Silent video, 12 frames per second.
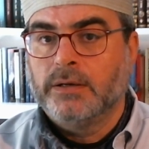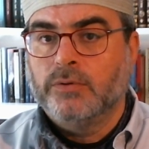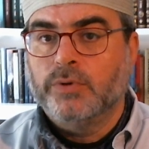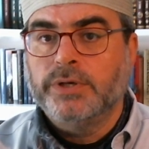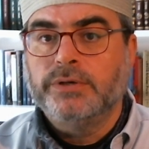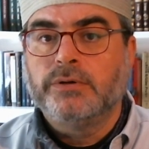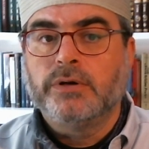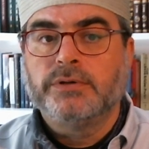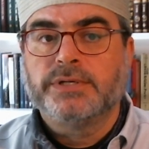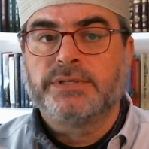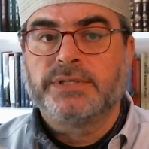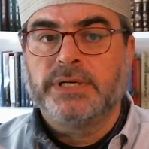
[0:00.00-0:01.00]
When you go to
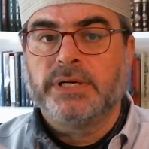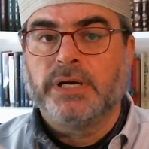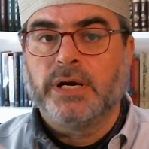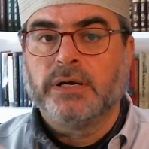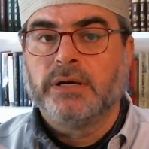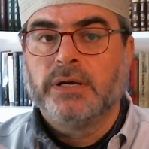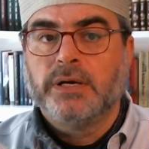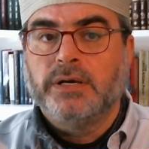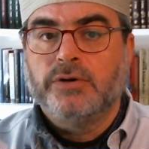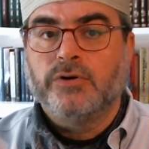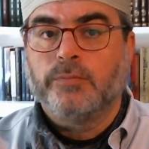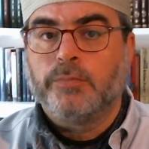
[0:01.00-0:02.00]
synagogue,
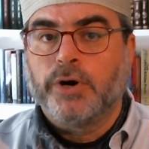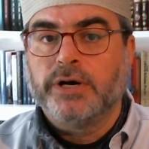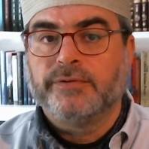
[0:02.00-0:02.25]
you are part